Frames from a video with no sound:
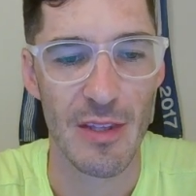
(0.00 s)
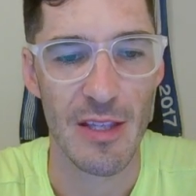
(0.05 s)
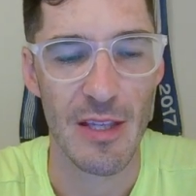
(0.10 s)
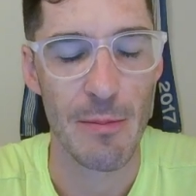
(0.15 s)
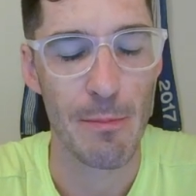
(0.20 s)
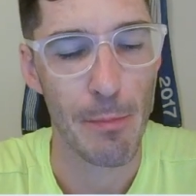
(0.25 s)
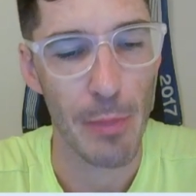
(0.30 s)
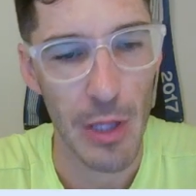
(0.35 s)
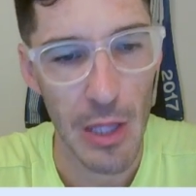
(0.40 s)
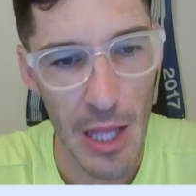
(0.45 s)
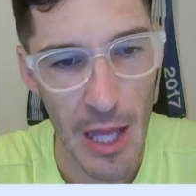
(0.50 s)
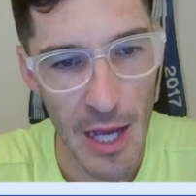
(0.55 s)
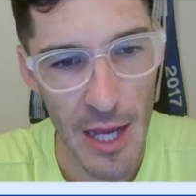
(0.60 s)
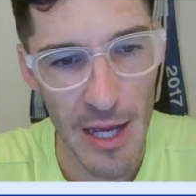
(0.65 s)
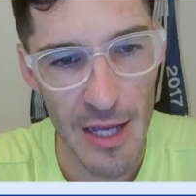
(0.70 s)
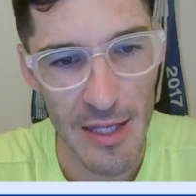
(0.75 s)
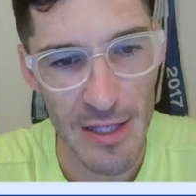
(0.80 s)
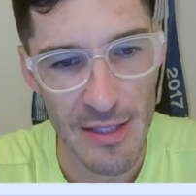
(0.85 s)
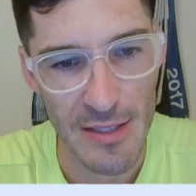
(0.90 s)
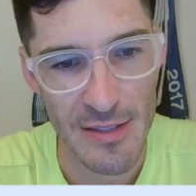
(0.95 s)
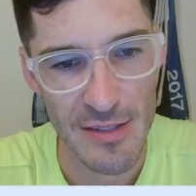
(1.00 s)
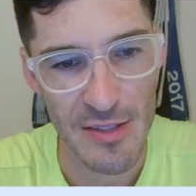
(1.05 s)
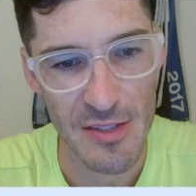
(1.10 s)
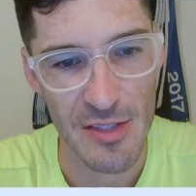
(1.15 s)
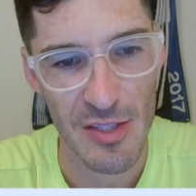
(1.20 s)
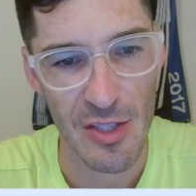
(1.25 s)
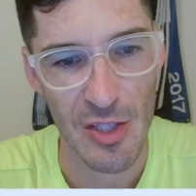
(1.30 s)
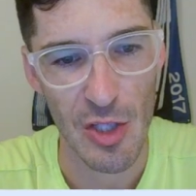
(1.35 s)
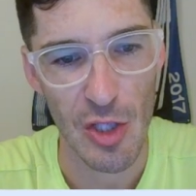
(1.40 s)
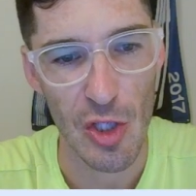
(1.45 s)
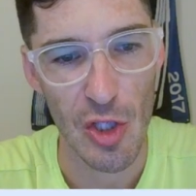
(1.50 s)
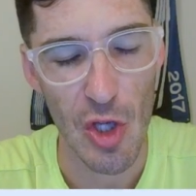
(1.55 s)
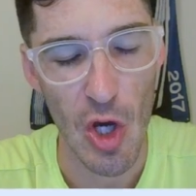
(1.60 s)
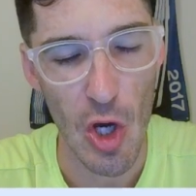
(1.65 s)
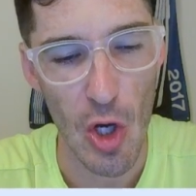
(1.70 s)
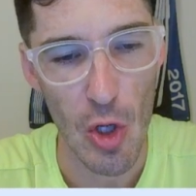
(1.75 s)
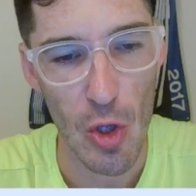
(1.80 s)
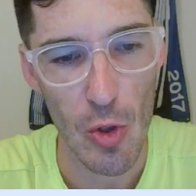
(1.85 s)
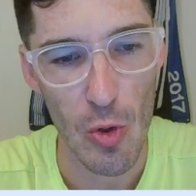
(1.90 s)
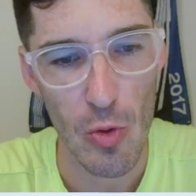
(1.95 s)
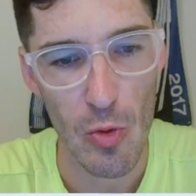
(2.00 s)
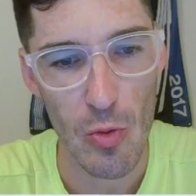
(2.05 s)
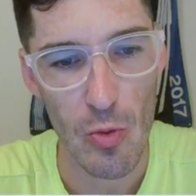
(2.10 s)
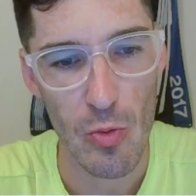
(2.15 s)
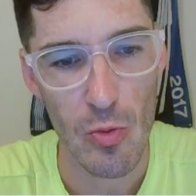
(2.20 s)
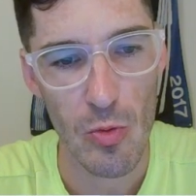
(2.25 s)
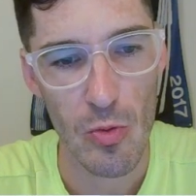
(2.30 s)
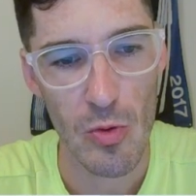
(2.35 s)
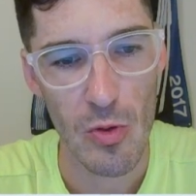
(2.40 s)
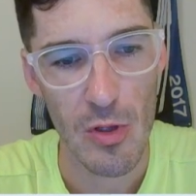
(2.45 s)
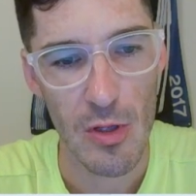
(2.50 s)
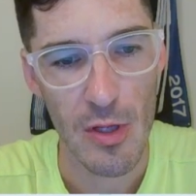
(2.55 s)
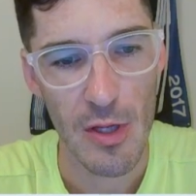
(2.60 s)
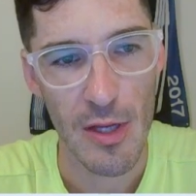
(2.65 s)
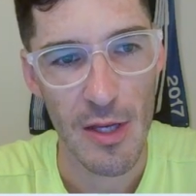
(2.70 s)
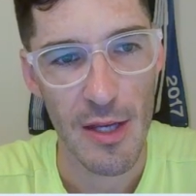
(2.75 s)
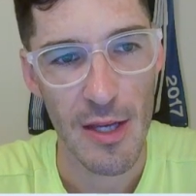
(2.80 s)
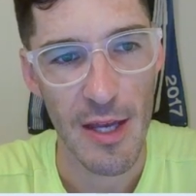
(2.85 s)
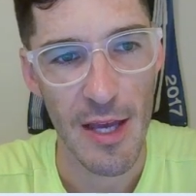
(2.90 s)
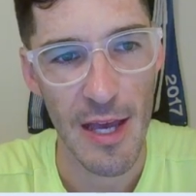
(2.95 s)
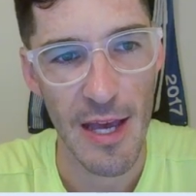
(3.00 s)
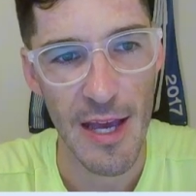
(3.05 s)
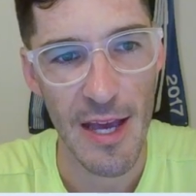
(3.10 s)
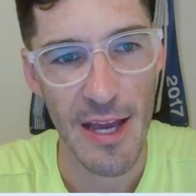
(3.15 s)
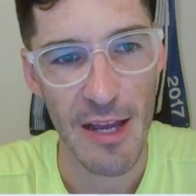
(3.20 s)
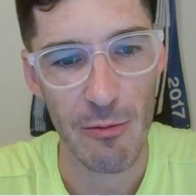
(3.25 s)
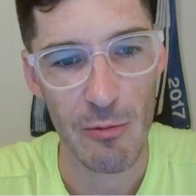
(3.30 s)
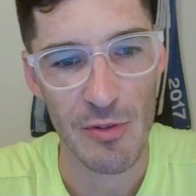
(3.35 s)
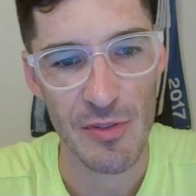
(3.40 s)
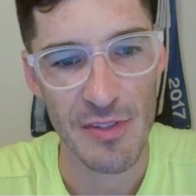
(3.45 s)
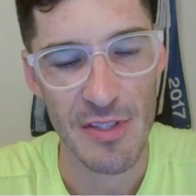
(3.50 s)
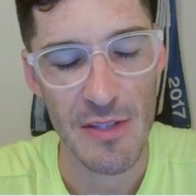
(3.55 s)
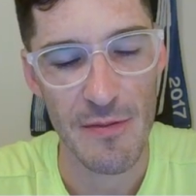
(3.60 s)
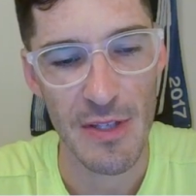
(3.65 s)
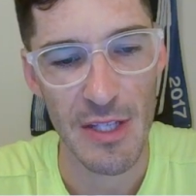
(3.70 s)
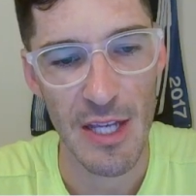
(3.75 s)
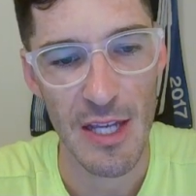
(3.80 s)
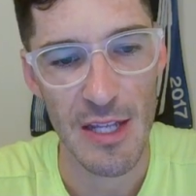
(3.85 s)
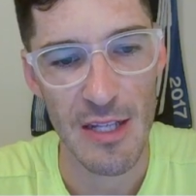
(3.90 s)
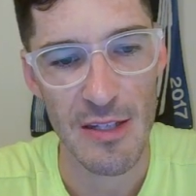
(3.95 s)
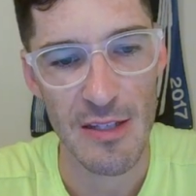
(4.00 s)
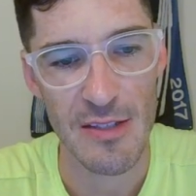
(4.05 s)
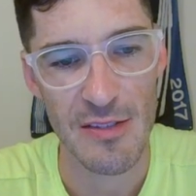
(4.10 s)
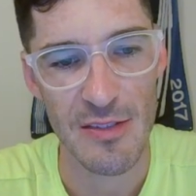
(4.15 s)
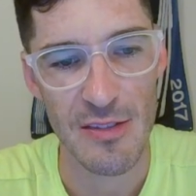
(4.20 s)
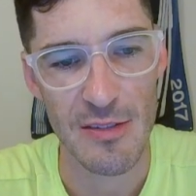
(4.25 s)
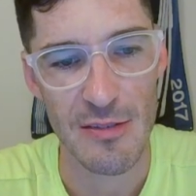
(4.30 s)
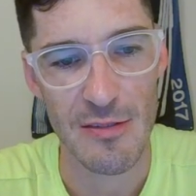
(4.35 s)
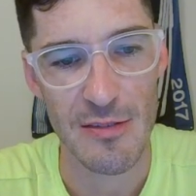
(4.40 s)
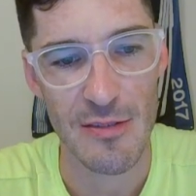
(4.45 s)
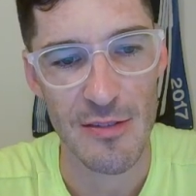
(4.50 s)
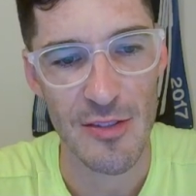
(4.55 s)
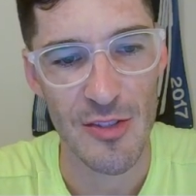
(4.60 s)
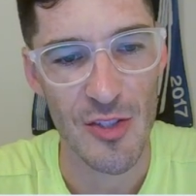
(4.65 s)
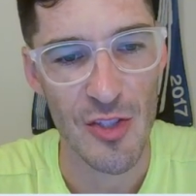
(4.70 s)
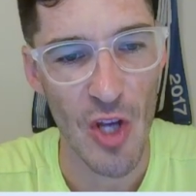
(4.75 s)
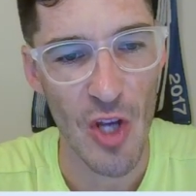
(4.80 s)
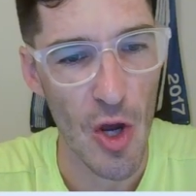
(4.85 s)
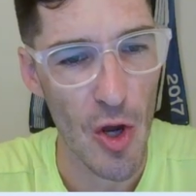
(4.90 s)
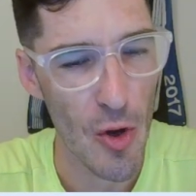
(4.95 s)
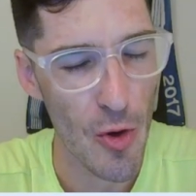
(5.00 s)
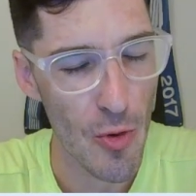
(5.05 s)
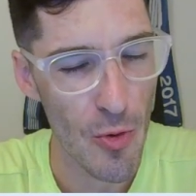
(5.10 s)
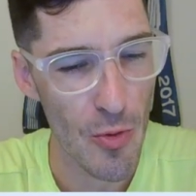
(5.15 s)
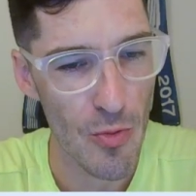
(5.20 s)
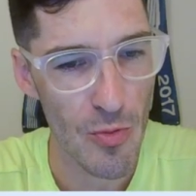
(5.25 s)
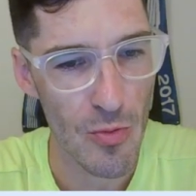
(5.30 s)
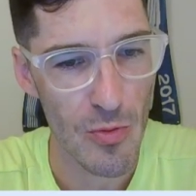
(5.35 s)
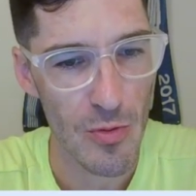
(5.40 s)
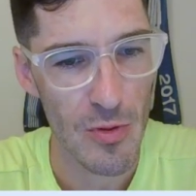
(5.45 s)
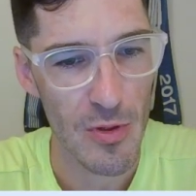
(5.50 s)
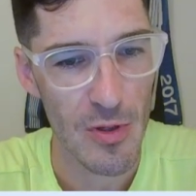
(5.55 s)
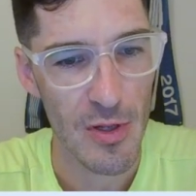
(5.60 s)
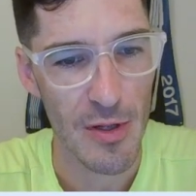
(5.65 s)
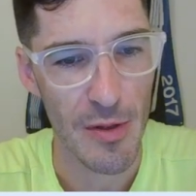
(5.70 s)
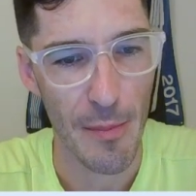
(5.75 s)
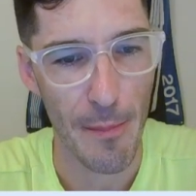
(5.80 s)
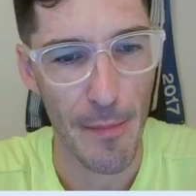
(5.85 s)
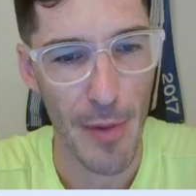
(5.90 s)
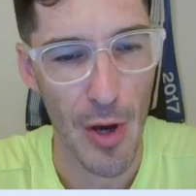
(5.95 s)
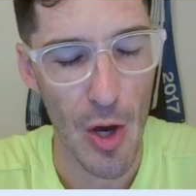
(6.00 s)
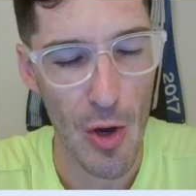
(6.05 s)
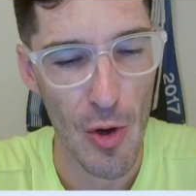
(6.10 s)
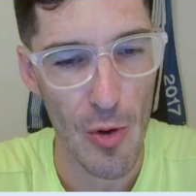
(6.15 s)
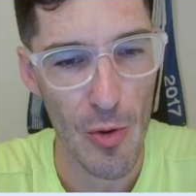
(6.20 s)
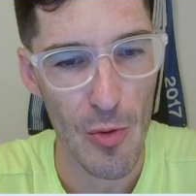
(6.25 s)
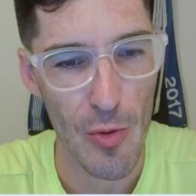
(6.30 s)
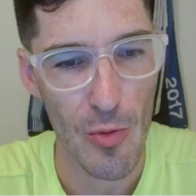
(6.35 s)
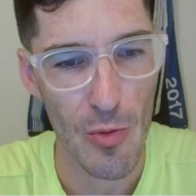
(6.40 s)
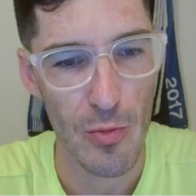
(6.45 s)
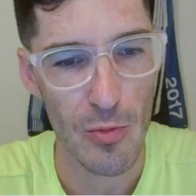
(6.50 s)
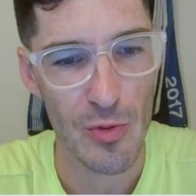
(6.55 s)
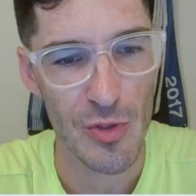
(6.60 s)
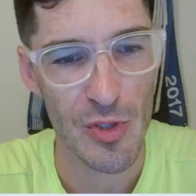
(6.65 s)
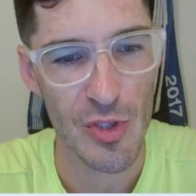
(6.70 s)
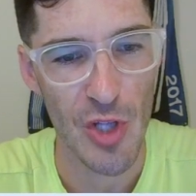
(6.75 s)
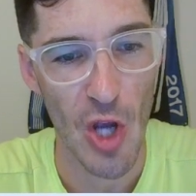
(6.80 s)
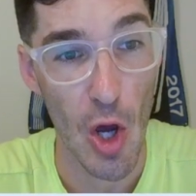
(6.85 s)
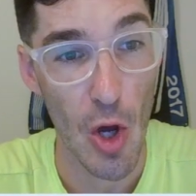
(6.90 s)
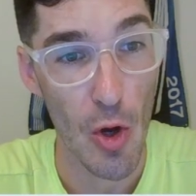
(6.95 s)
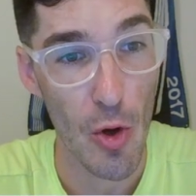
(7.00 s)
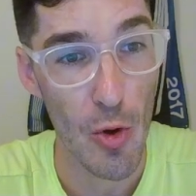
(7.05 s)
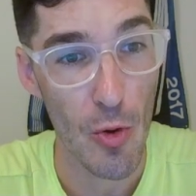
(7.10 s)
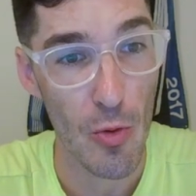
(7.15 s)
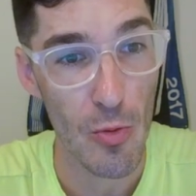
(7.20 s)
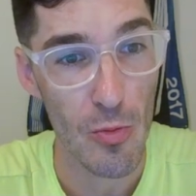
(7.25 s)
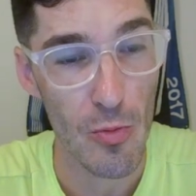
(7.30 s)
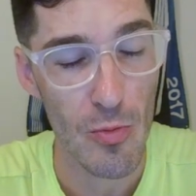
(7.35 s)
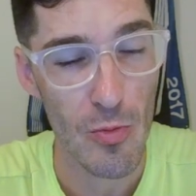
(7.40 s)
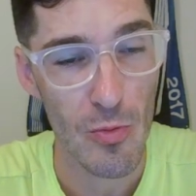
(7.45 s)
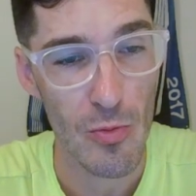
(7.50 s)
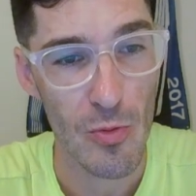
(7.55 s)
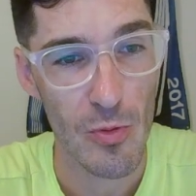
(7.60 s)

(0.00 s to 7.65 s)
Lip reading: Imply is to go at. Receiving end is a do, mo, toe.